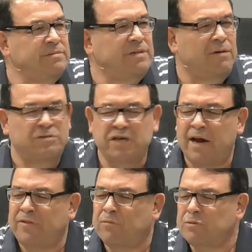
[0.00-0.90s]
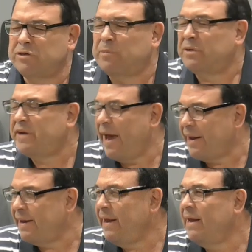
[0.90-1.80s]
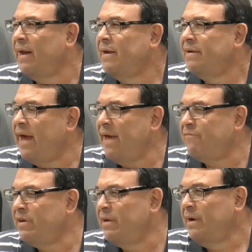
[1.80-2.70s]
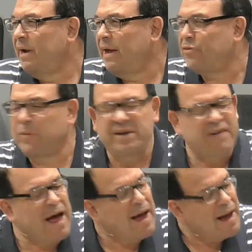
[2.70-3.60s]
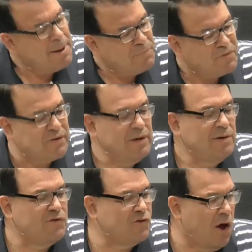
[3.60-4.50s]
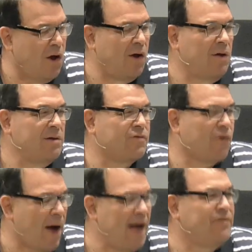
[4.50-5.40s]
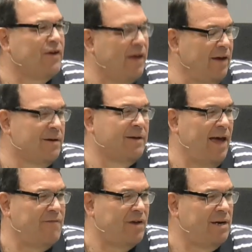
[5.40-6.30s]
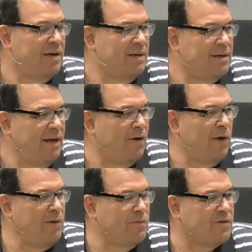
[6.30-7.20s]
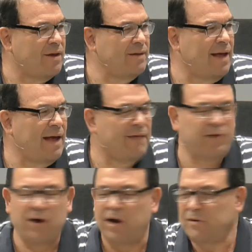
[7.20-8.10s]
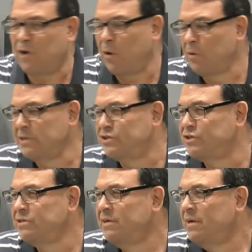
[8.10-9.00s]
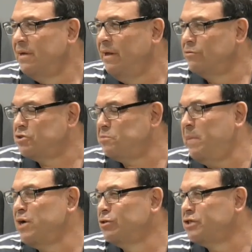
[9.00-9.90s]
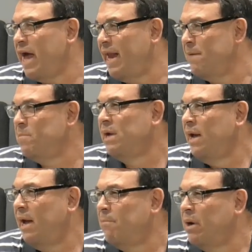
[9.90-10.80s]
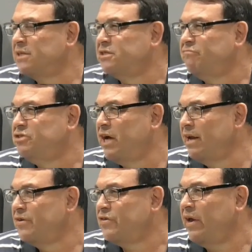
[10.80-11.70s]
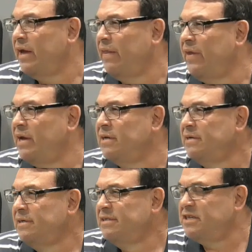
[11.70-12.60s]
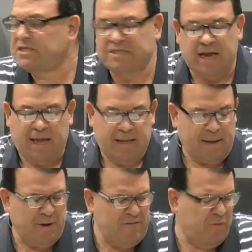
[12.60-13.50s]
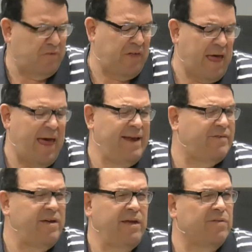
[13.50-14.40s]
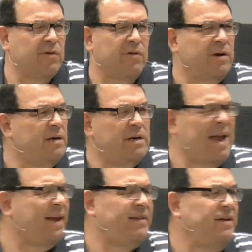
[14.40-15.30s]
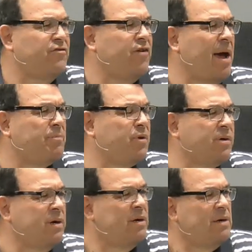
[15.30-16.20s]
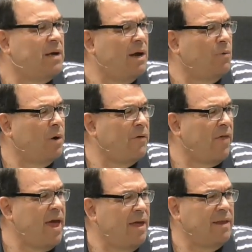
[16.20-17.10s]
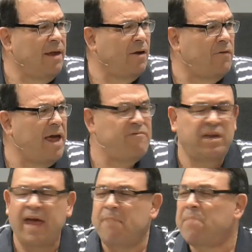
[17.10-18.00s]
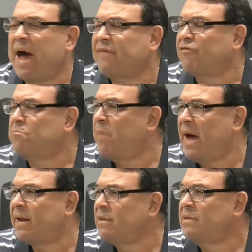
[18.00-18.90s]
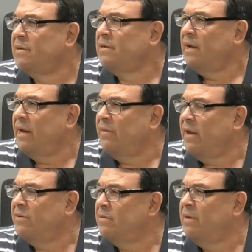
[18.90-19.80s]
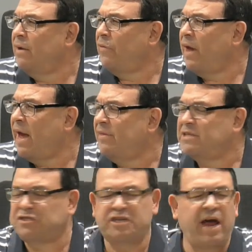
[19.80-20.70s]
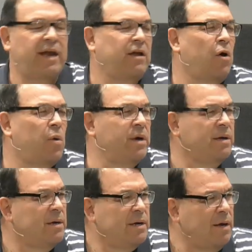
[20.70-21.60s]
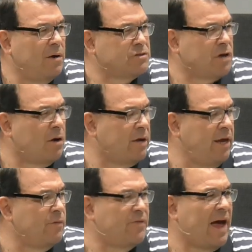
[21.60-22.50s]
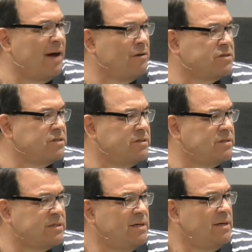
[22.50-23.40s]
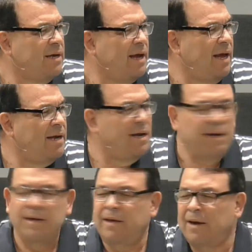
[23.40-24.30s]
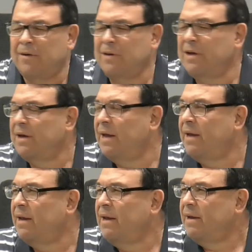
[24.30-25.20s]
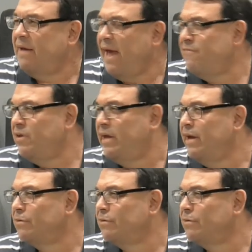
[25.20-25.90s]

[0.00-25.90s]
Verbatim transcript: Jonathan was protecting David. Three times Saul tried to kill David. You know, he was out there hurling, you know, spears at him because of jealousy. And then just, I believe it was the 18th or 19th chapter where they, you know, David came back from battle and they, you know, they had this chant going, you know, Saul killed thousands and, you know, and David killed